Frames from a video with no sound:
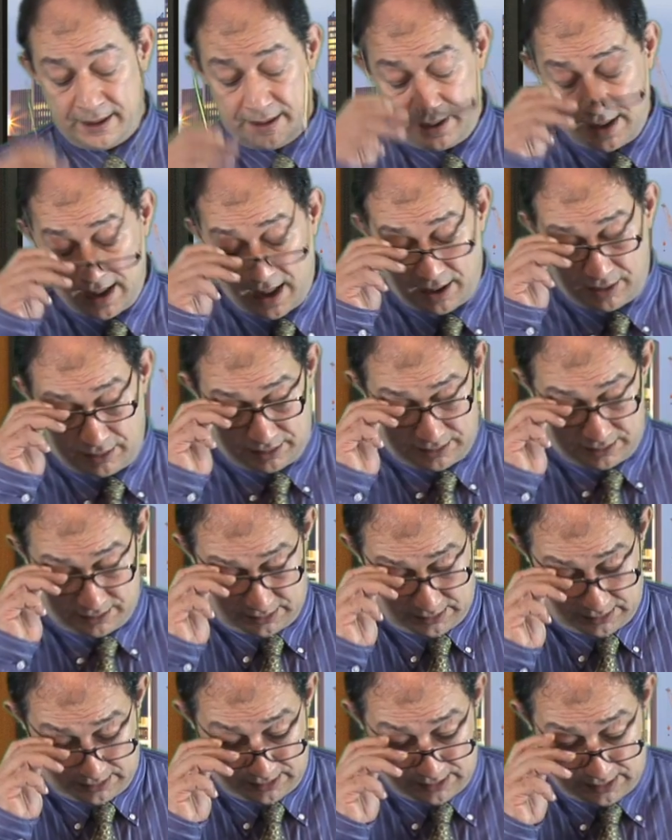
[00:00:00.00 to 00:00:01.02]
Now,
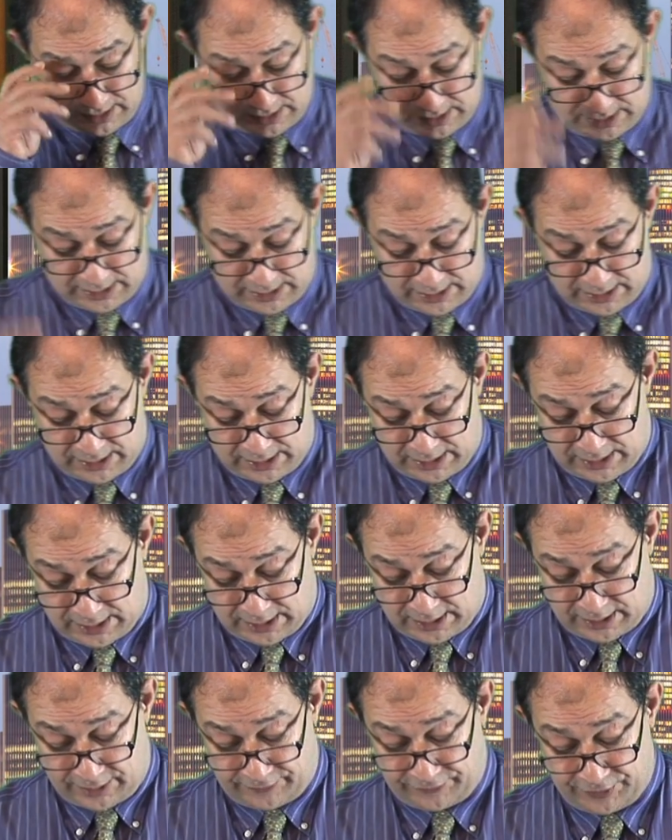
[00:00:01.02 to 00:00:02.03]

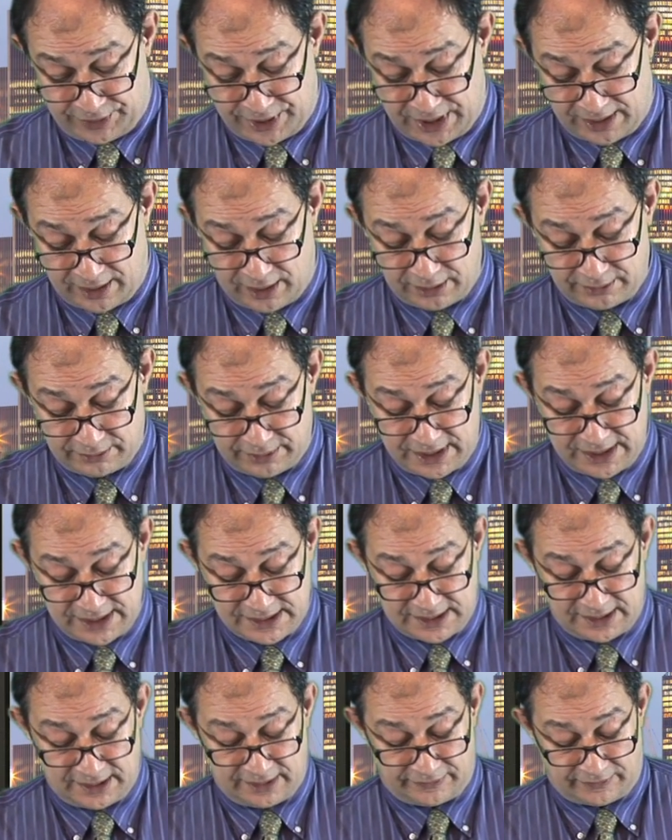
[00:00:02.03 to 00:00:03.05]
if you cannot raise
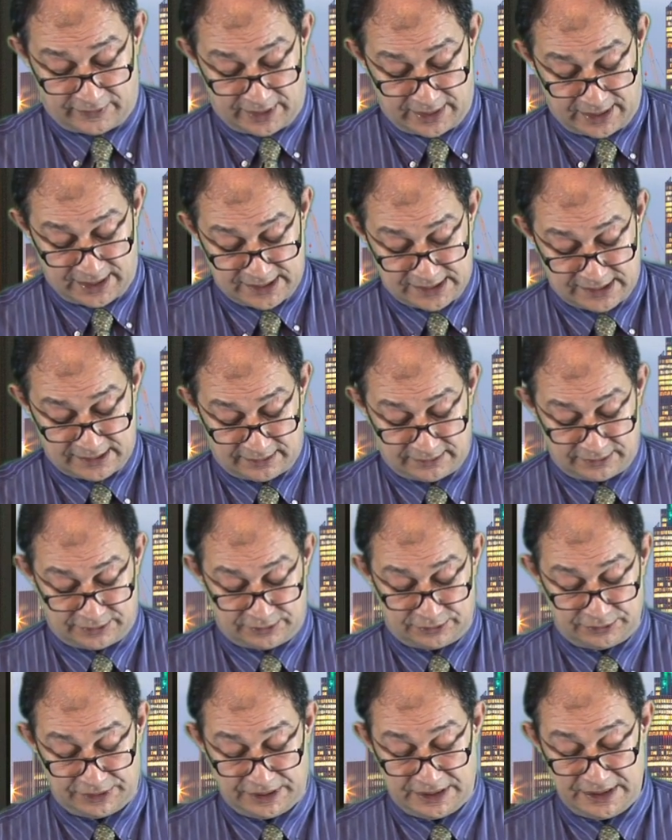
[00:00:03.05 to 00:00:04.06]
any finance
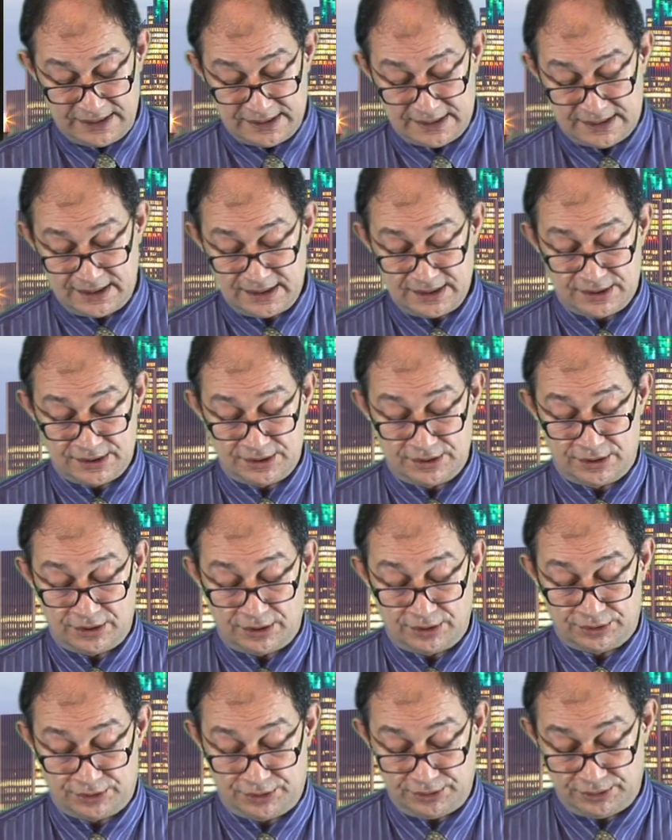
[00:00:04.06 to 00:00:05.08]
through these things, you
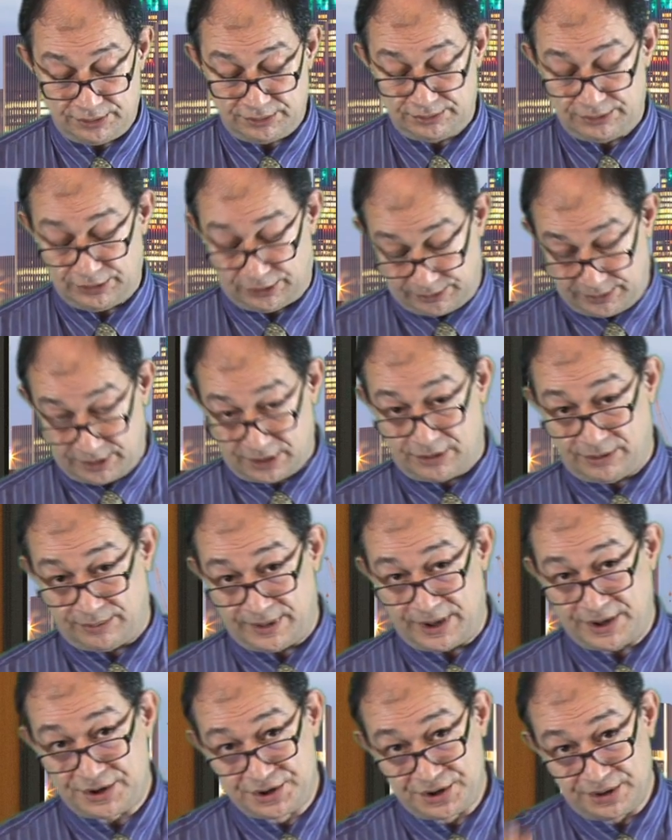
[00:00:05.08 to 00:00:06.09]
go to your normal
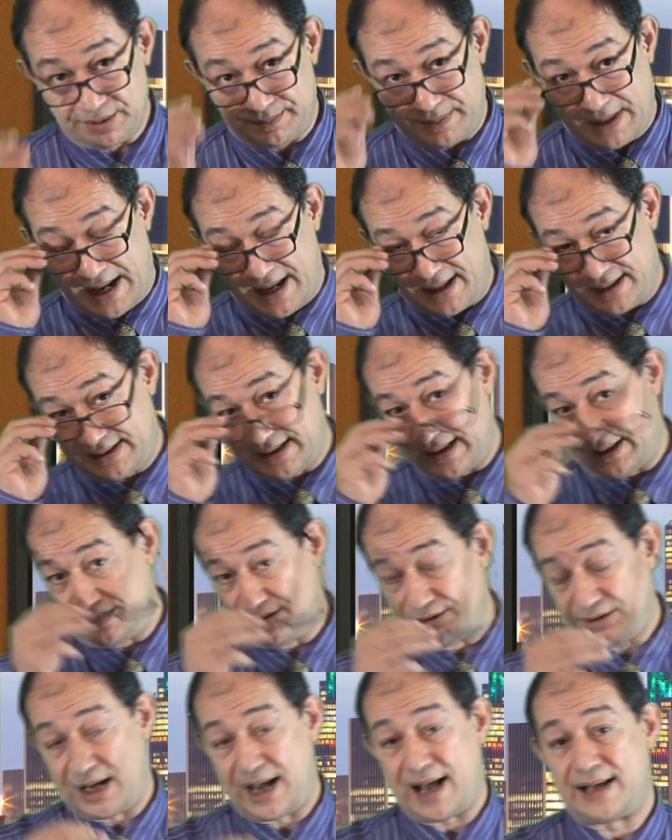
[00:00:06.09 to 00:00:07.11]
commercial banks and
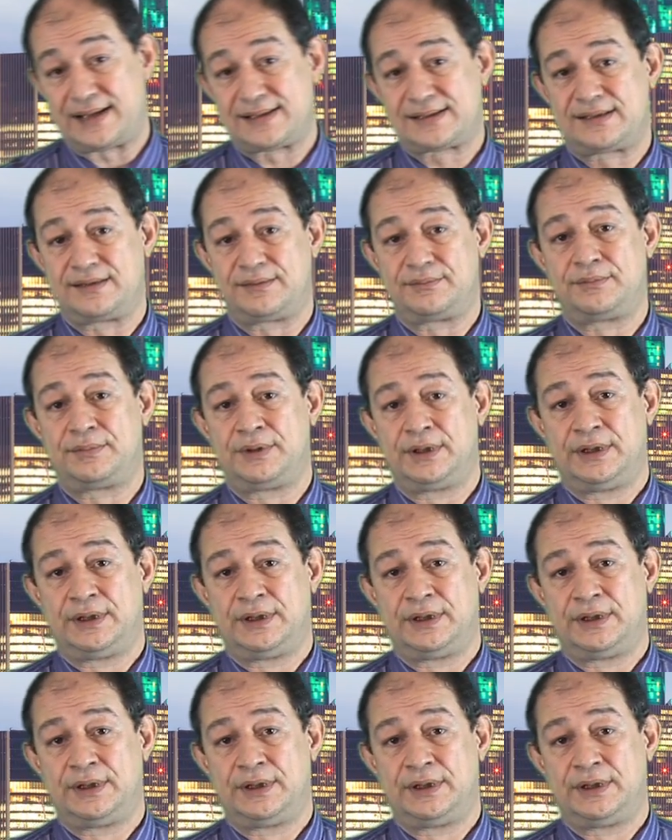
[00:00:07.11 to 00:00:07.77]
you ask them